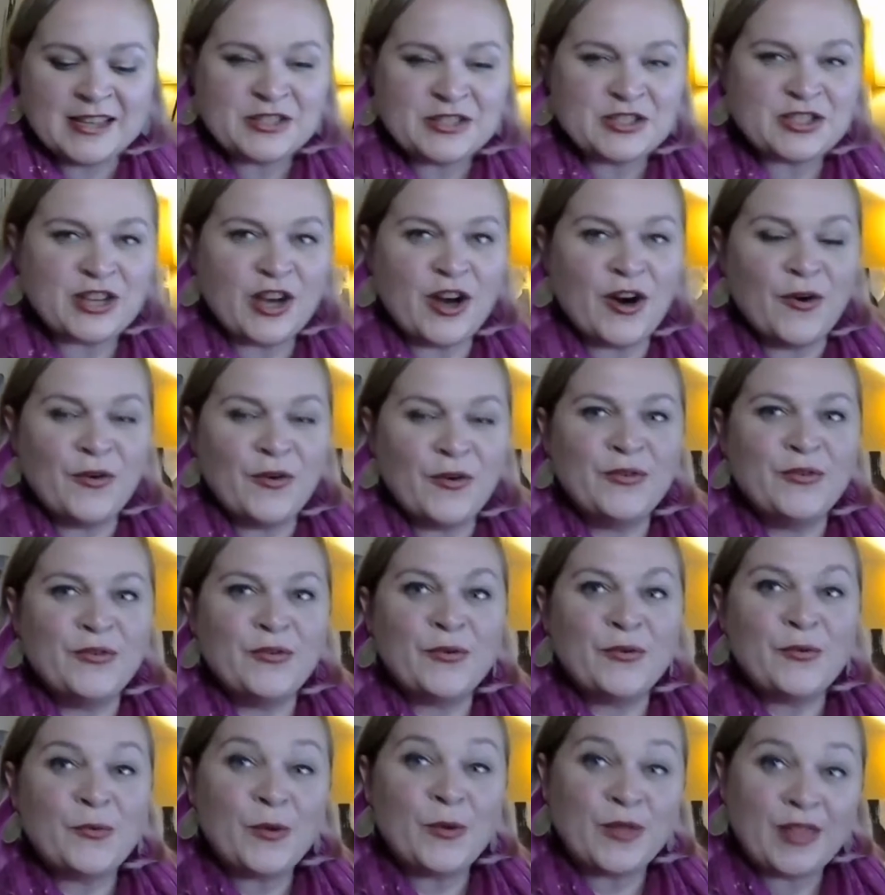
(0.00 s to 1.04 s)
So,
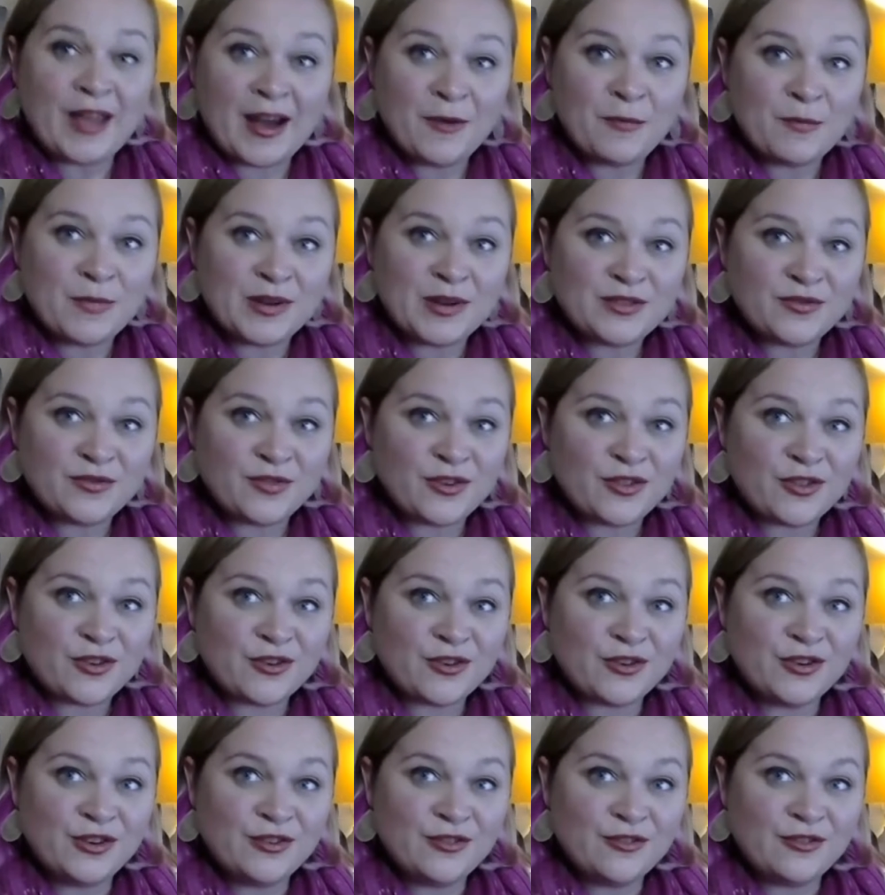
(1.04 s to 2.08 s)
without much
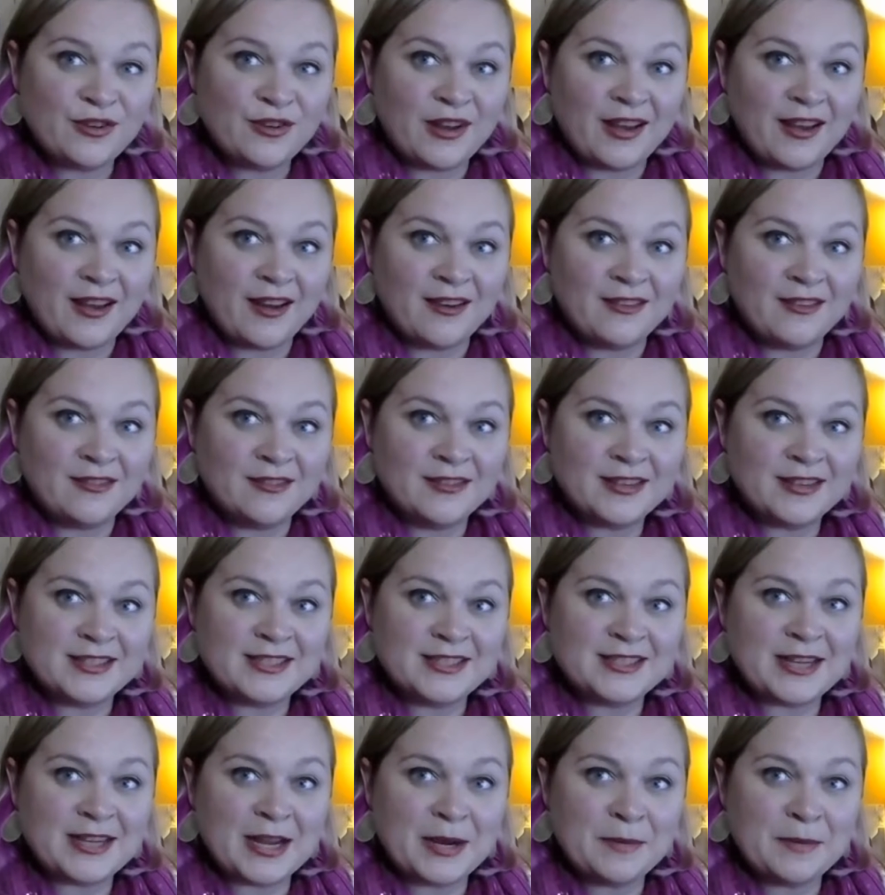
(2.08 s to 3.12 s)
further ado, now
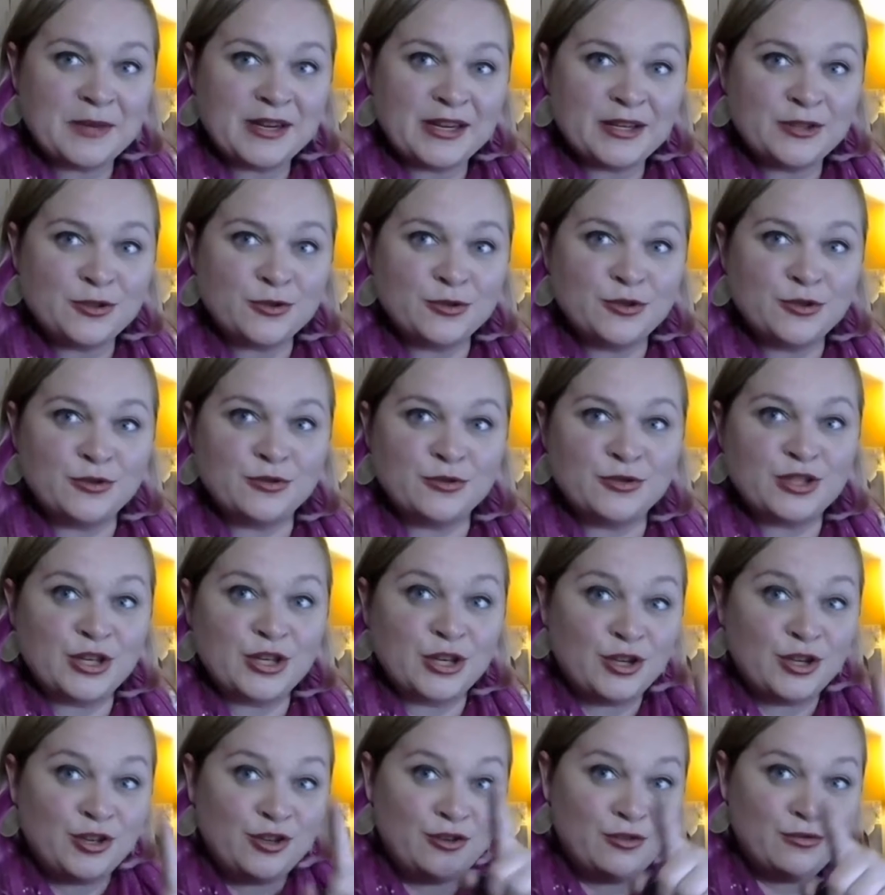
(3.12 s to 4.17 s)
it's time to
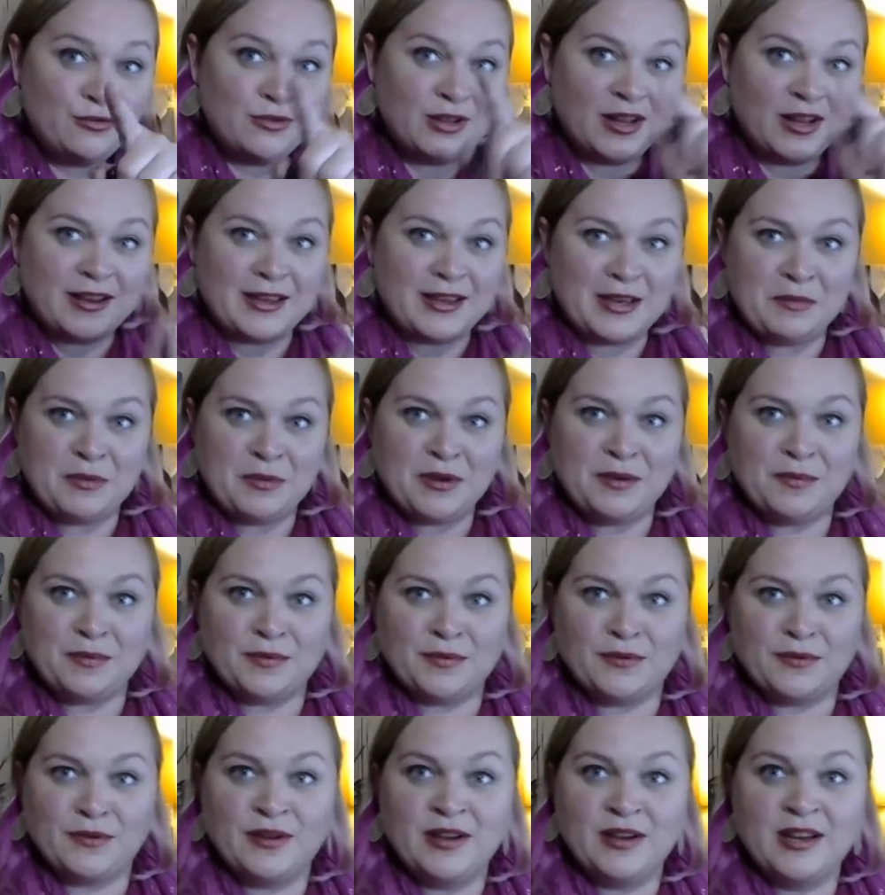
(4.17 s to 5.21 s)
introduce you lucky
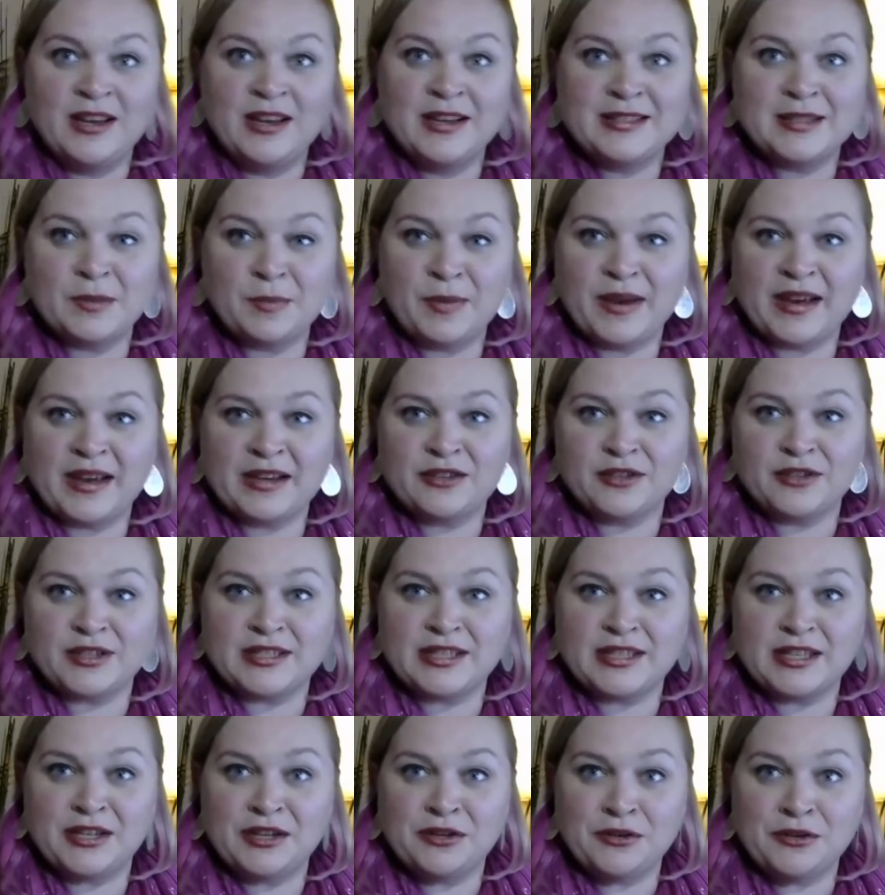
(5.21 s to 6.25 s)
people to
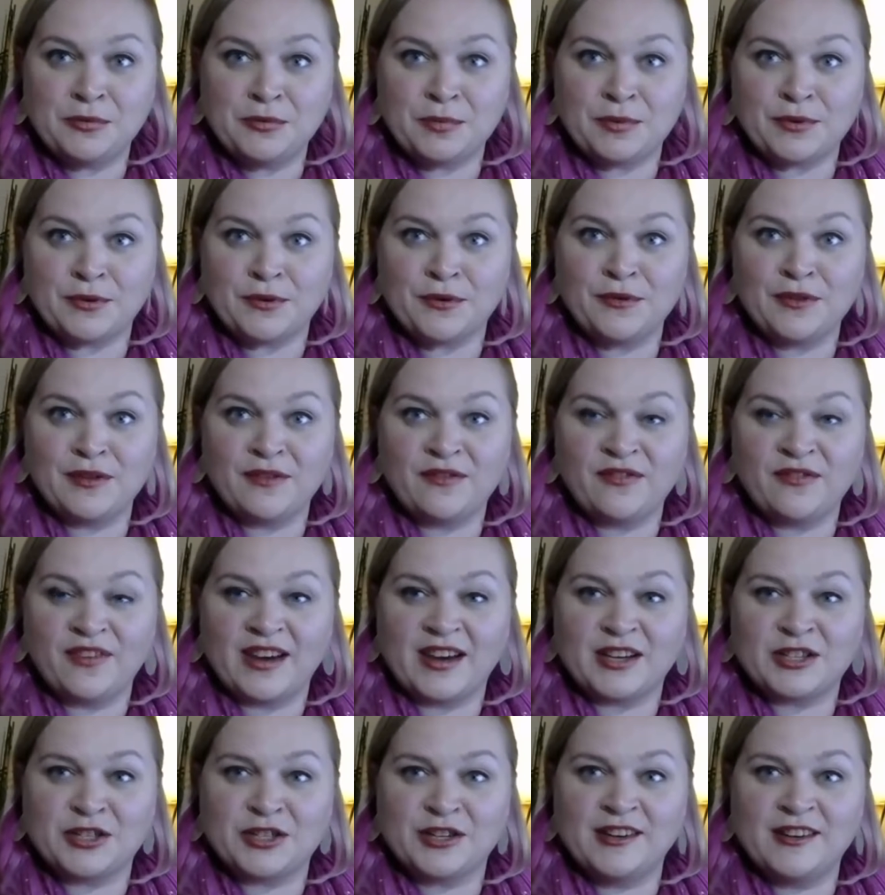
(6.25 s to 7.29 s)
Patrick T Cooper, the
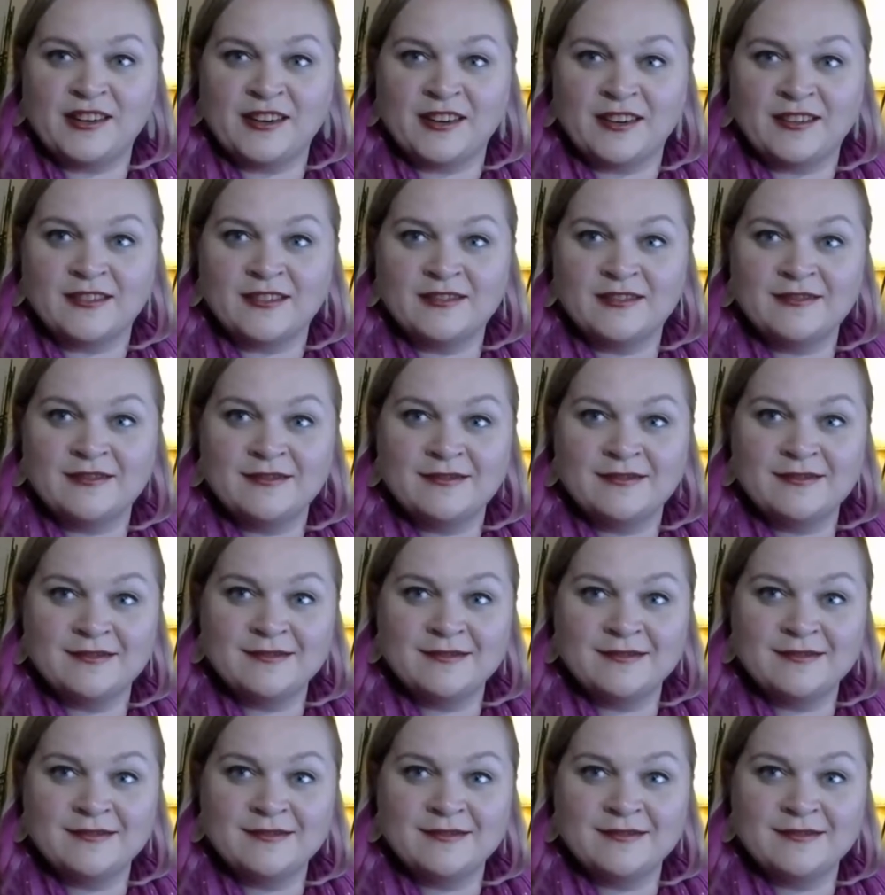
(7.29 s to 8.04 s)
Fashioneer.